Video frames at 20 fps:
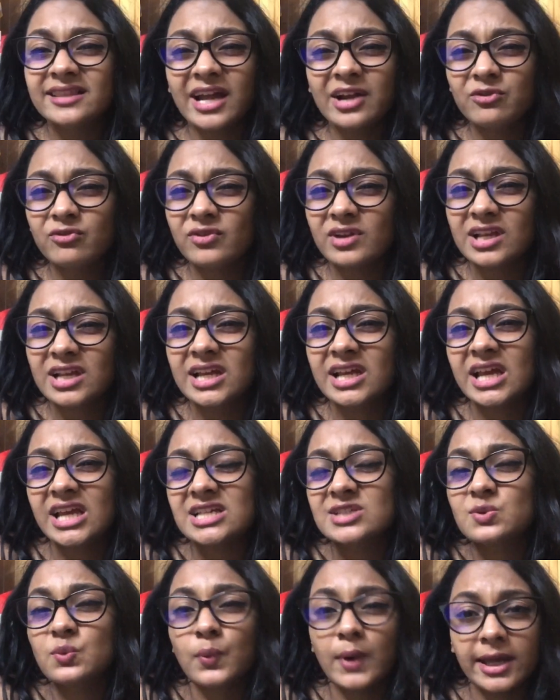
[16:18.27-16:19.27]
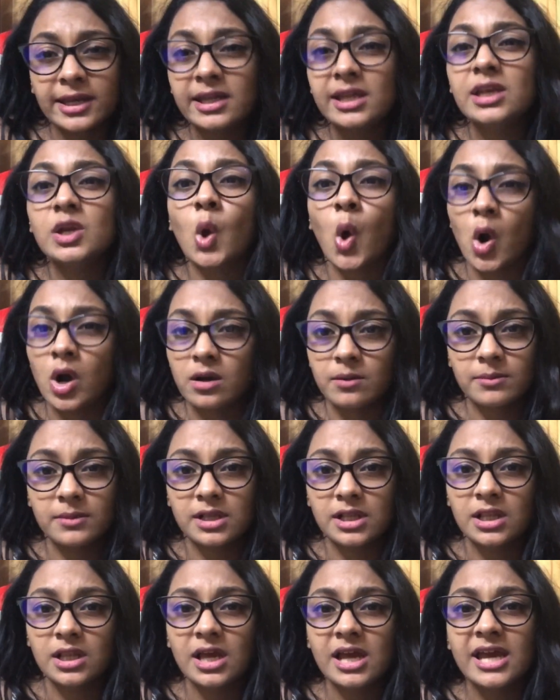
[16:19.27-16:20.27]
that feeling is very
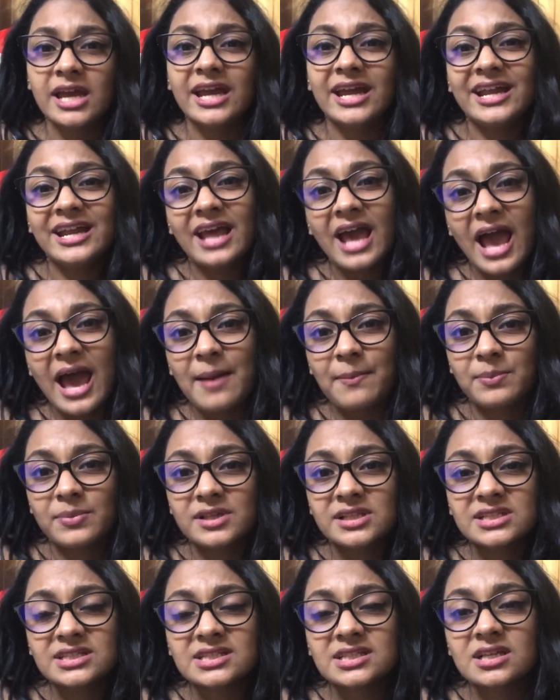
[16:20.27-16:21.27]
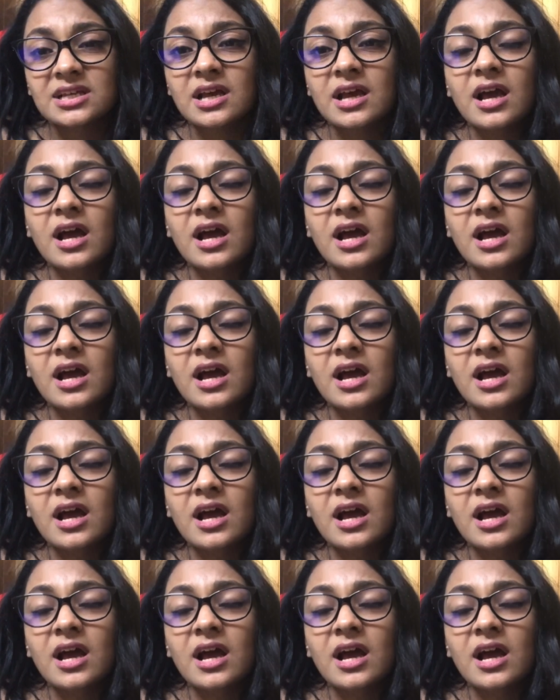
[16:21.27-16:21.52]
normal. It happens.